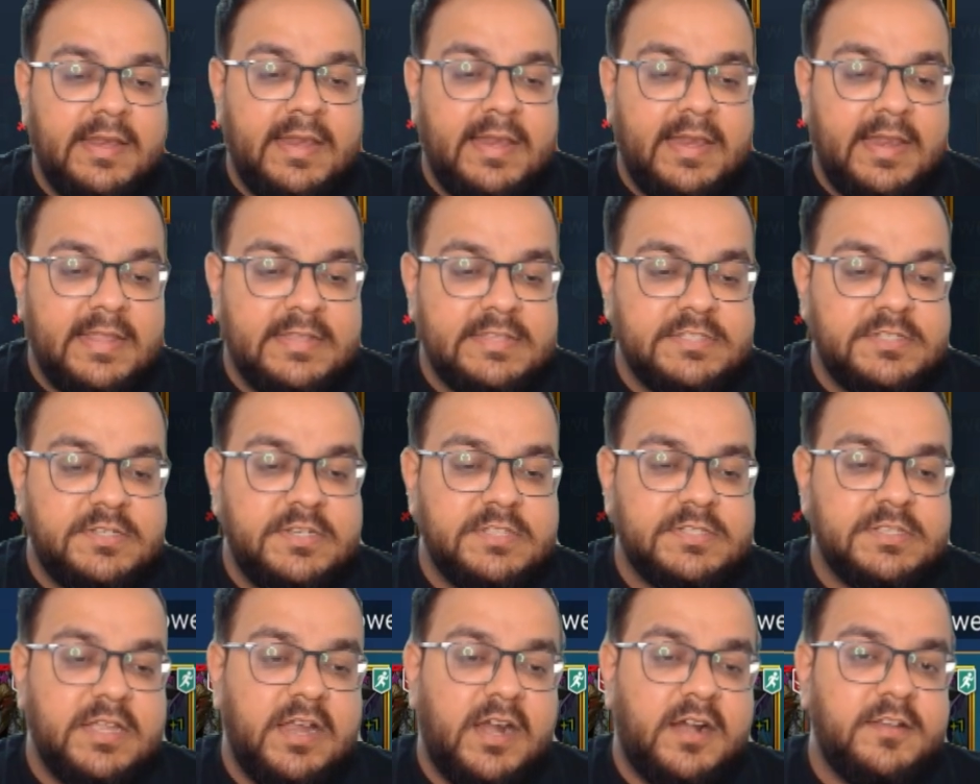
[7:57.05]
Let's
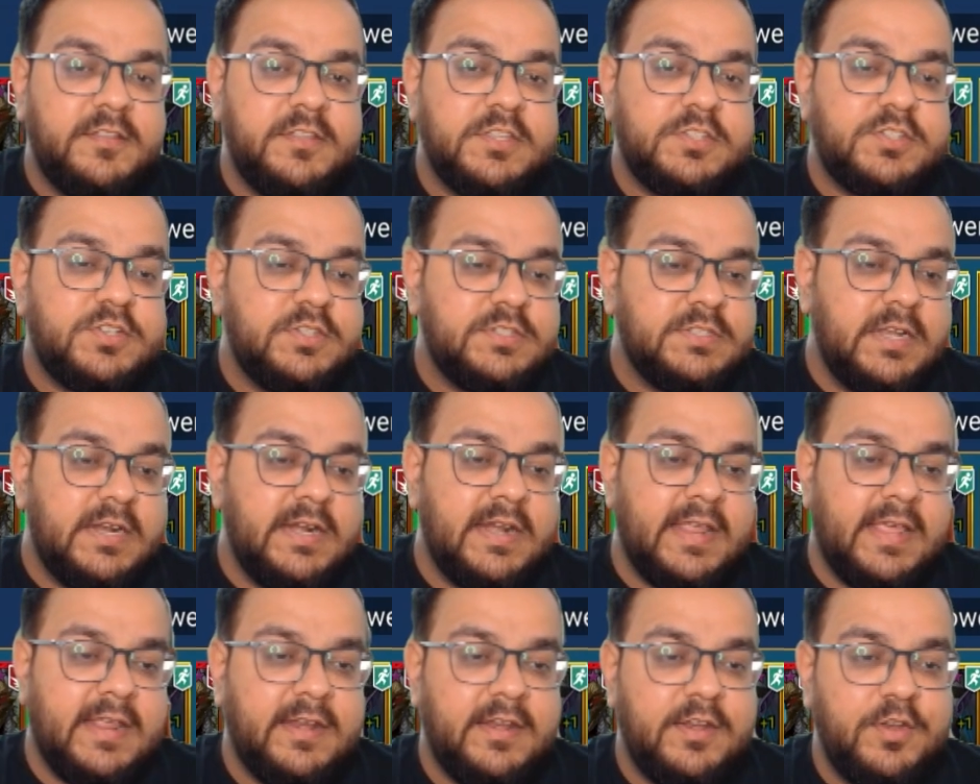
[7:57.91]
discard this
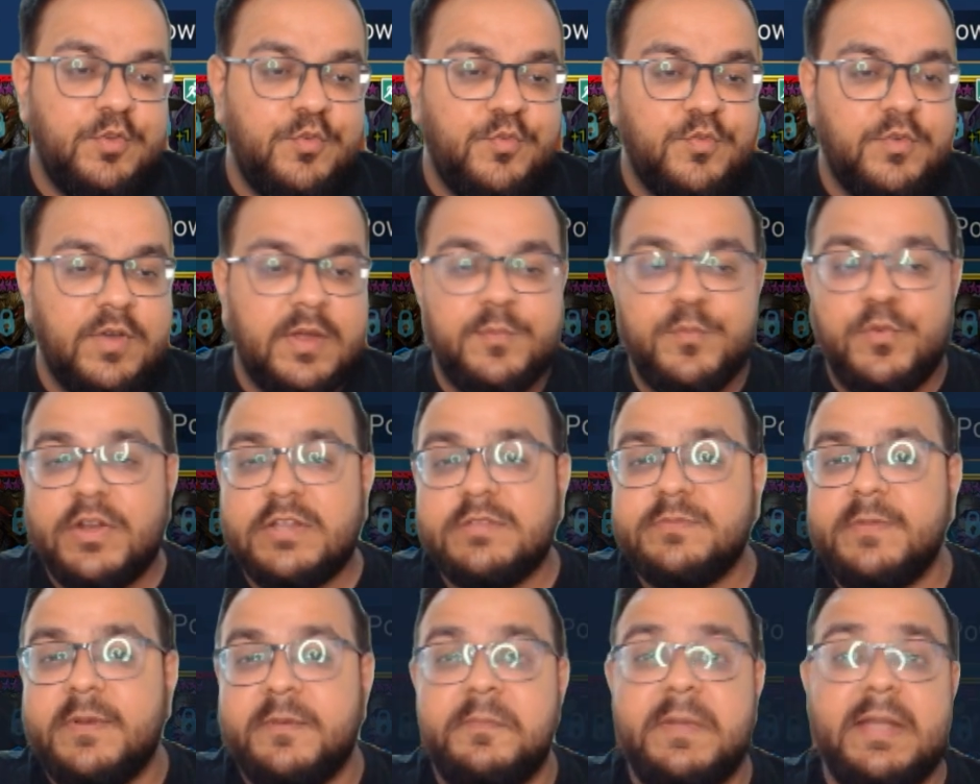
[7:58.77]
result and do one more
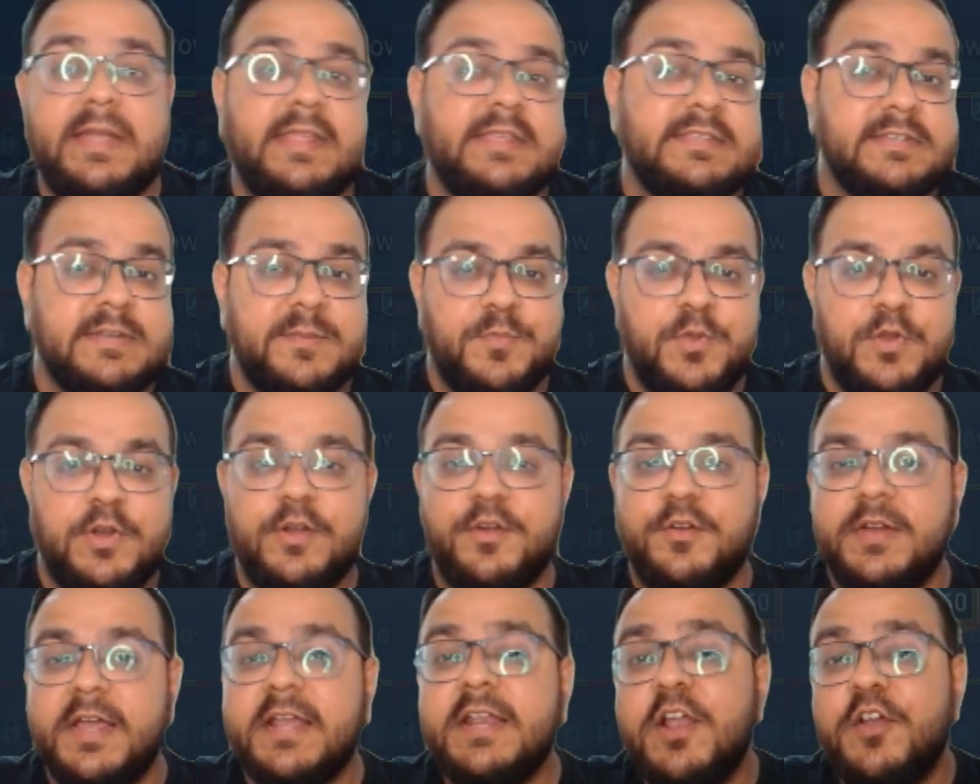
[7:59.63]
experimentation. I'm going to
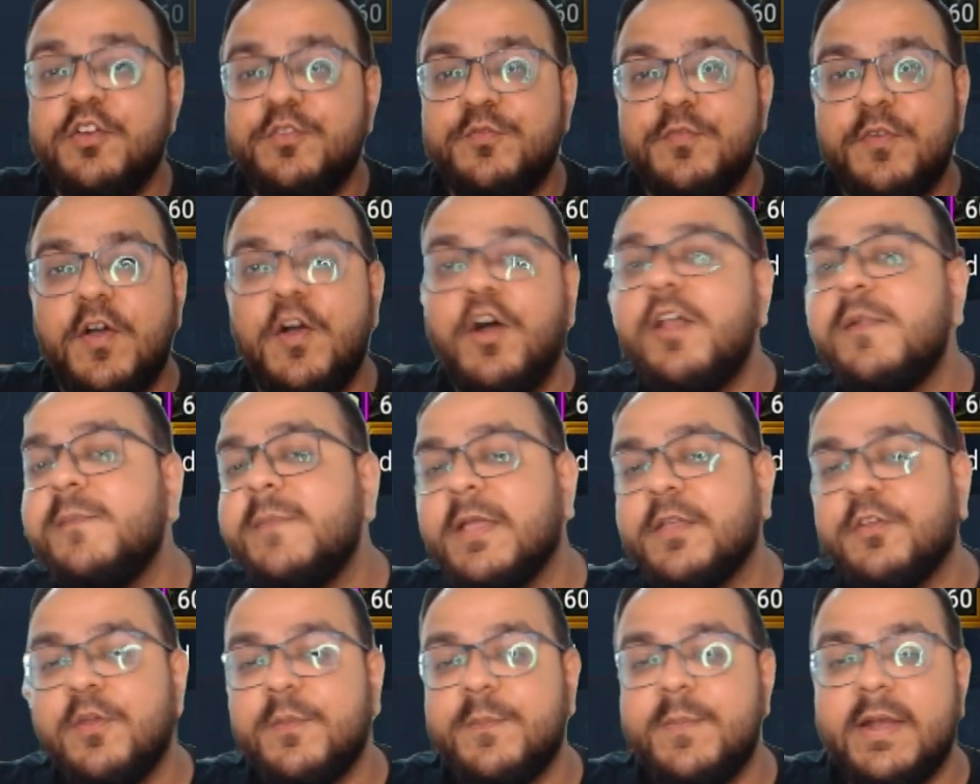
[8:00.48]
run out of all
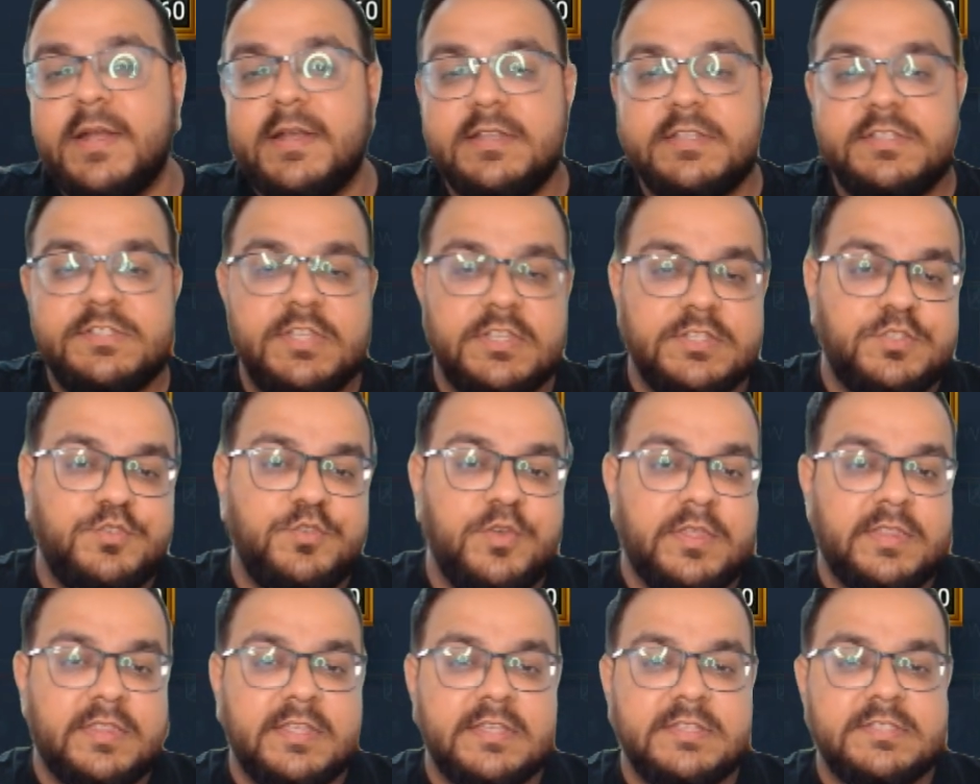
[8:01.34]
my quick battles just
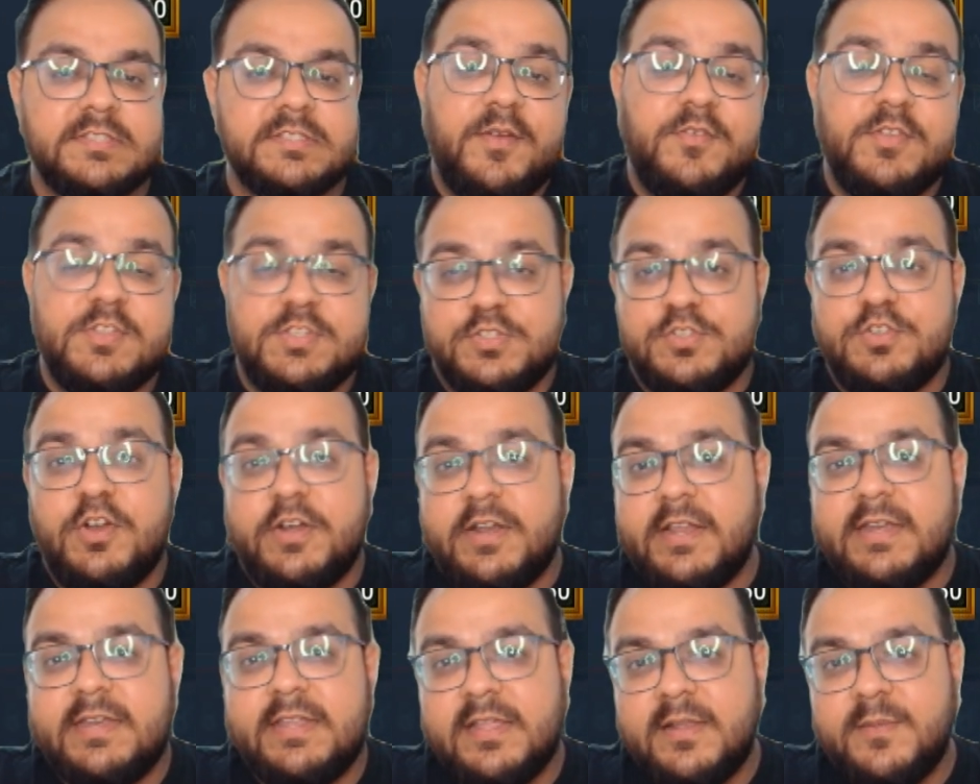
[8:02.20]
doing this, which is not
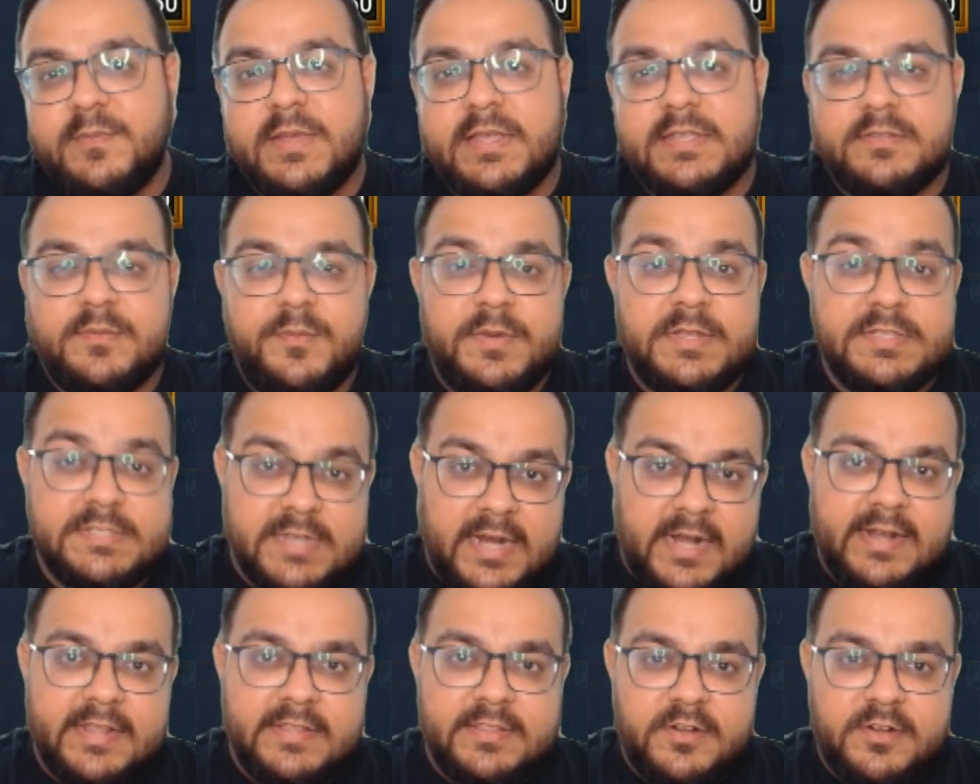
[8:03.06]
ideal because I'm discarding the